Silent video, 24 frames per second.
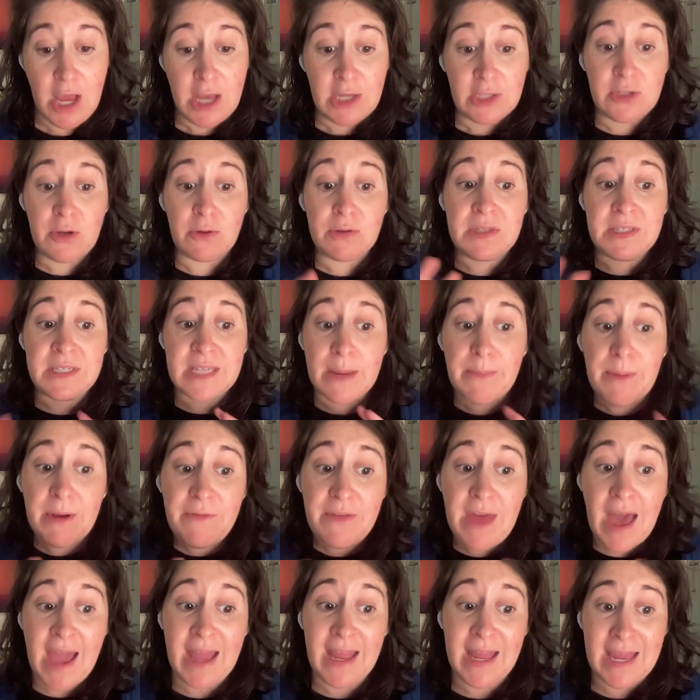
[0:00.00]
So some of
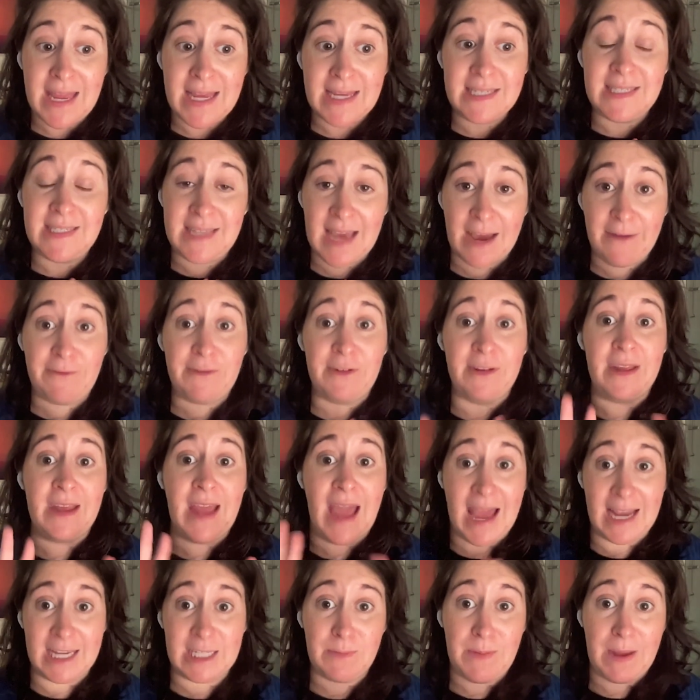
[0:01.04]
that is
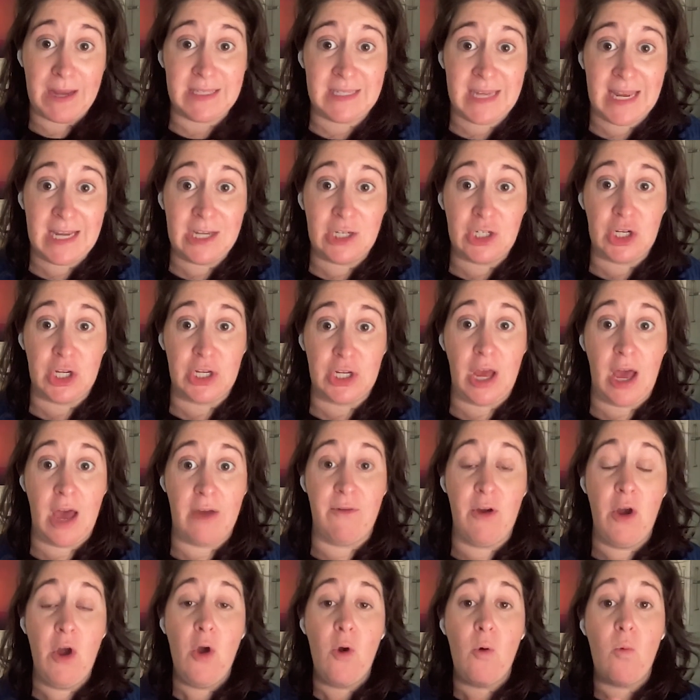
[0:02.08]
definitely expectation
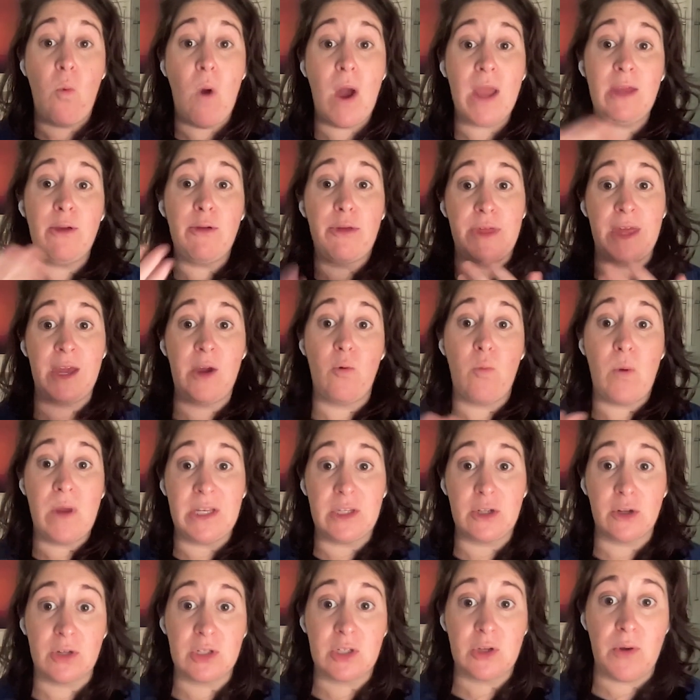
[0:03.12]
of what you think
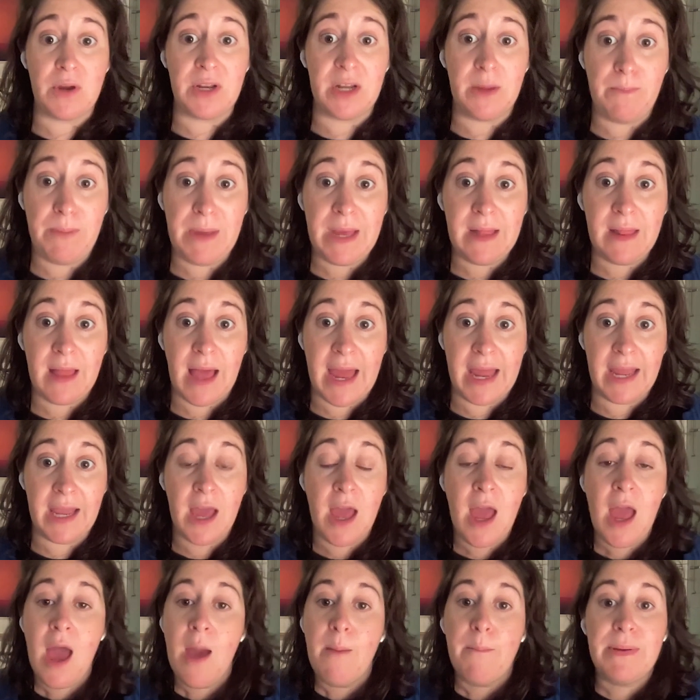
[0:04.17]
winter is going to be like.
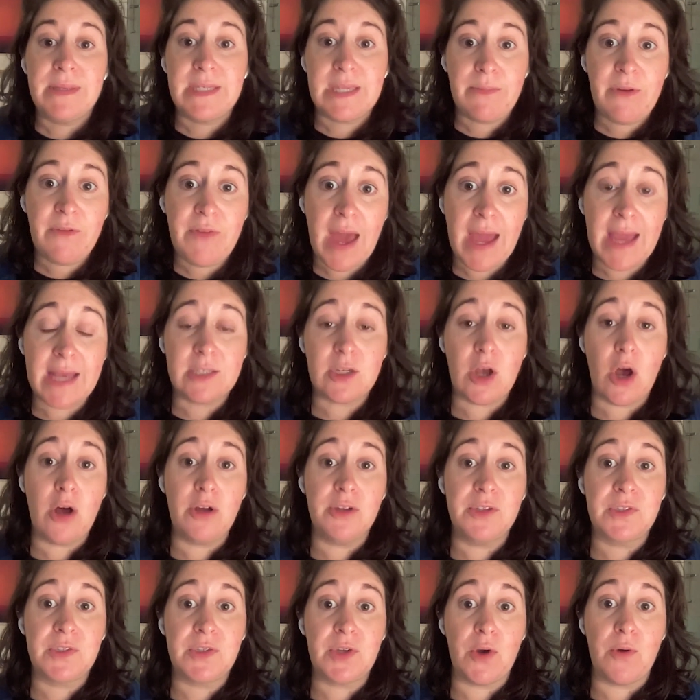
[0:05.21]
But some of that is
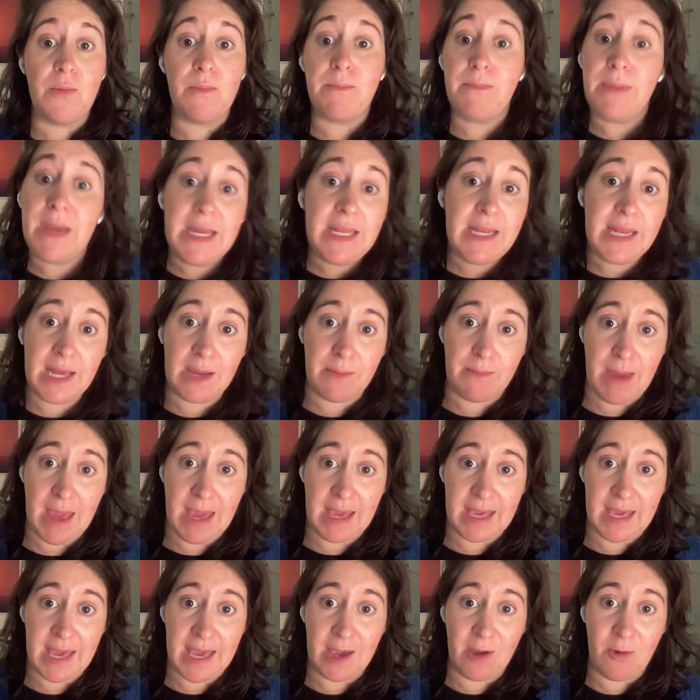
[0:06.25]
also meaning
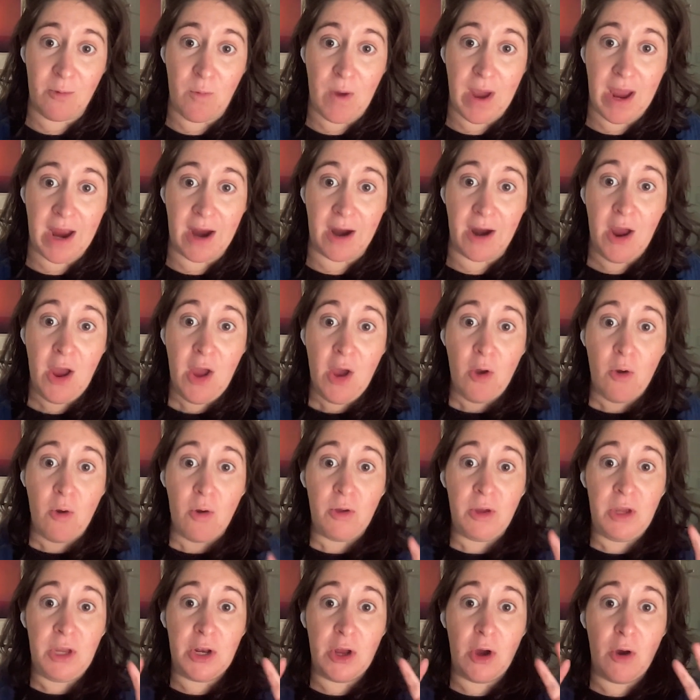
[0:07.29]
making where,
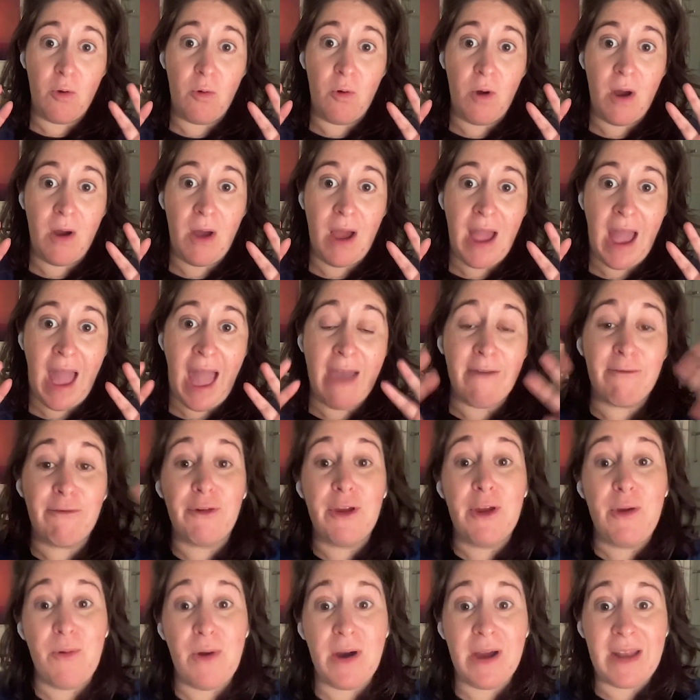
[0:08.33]

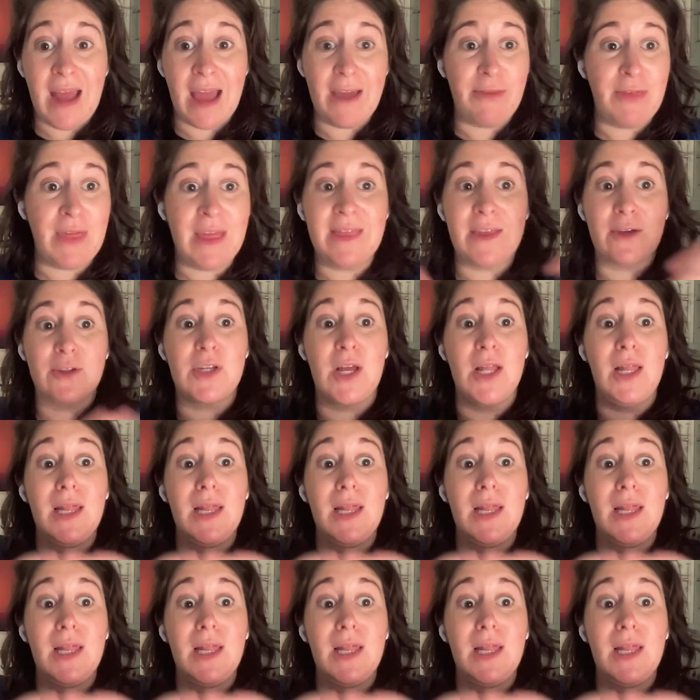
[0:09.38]
everyone, I think there's a